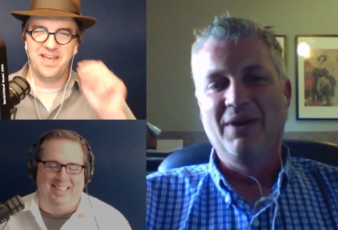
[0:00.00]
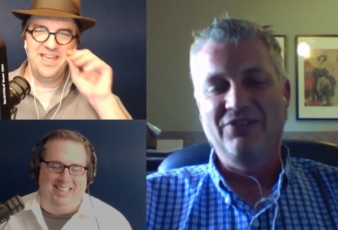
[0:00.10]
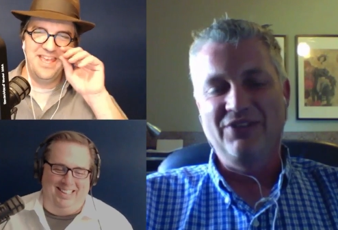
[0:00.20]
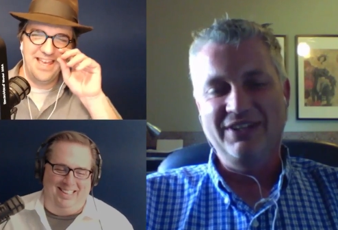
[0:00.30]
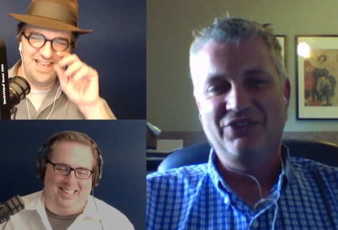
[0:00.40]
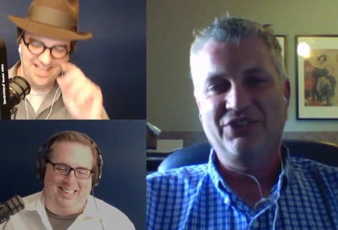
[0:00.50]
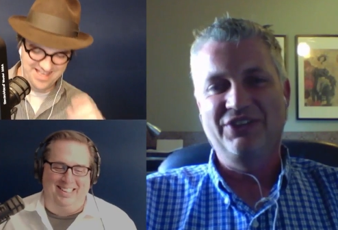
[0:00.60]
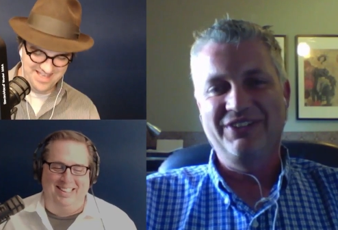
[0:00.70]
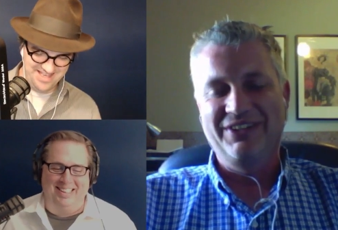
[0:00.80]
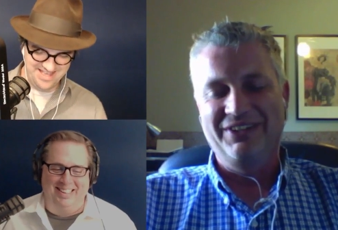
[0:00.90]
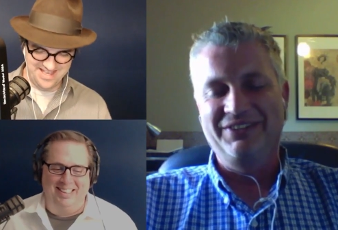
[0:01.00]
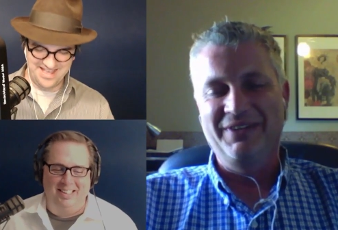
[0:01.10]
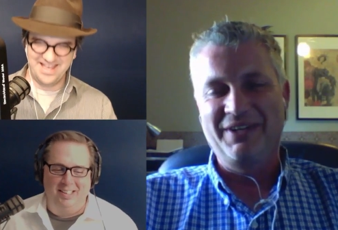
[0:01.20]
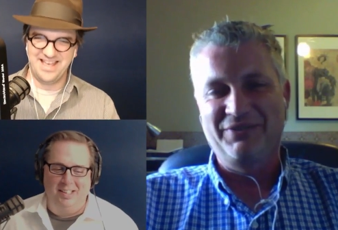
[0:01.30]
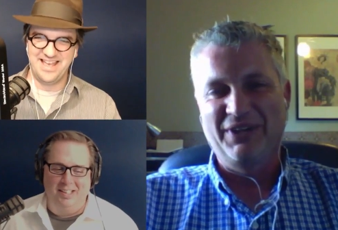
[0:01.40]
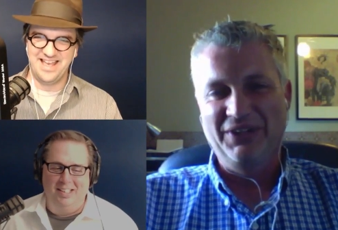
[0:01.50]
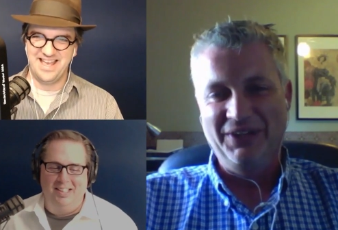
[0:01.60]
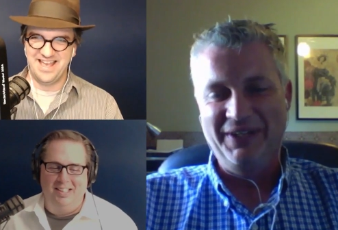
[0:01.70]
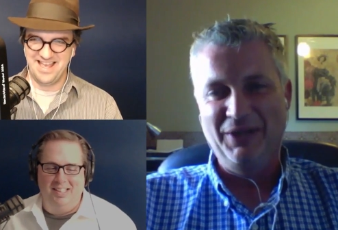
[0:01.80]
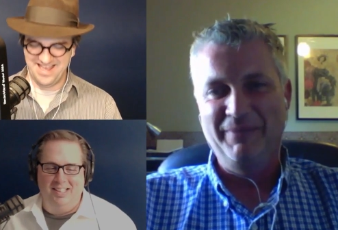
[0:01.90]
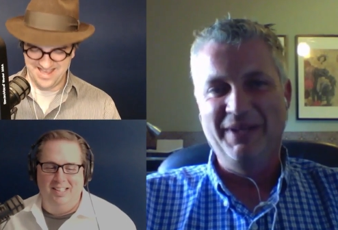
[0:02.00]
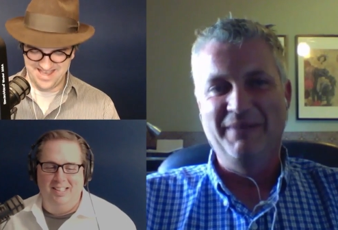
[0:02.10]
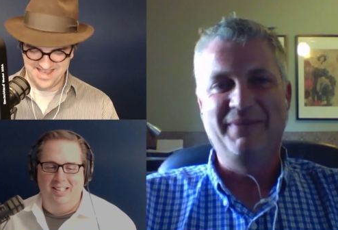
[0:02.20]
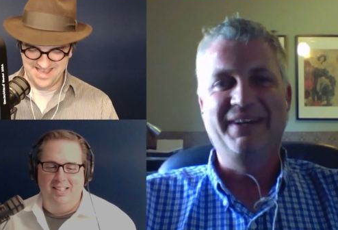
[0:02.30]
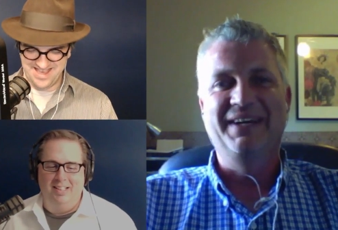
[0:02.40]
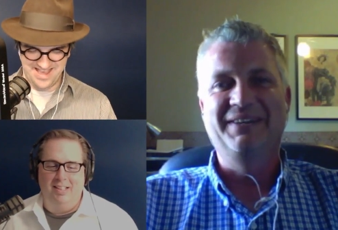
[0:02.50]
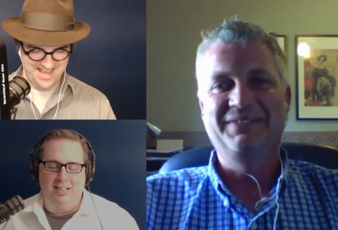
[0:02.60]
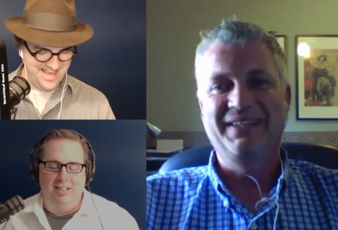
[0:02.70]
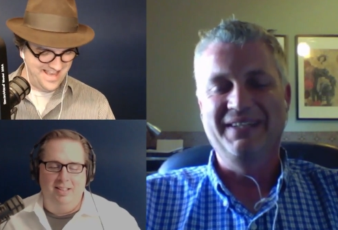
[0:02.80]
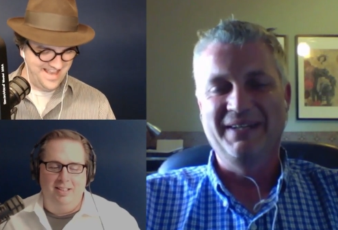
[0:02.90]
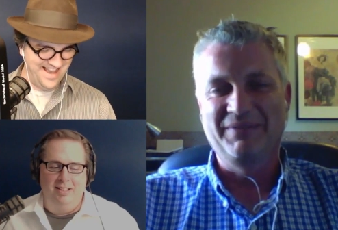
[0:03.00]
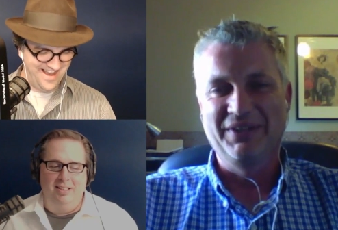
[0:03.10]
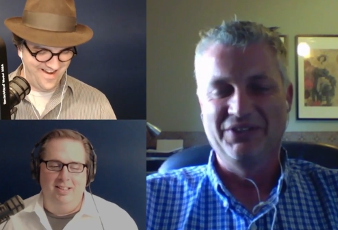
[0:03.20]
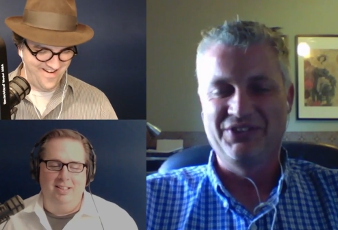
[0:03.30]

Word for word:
Speaker 1: as long as you're you're you're ready for a little bit of payoff. Yeah, yeah.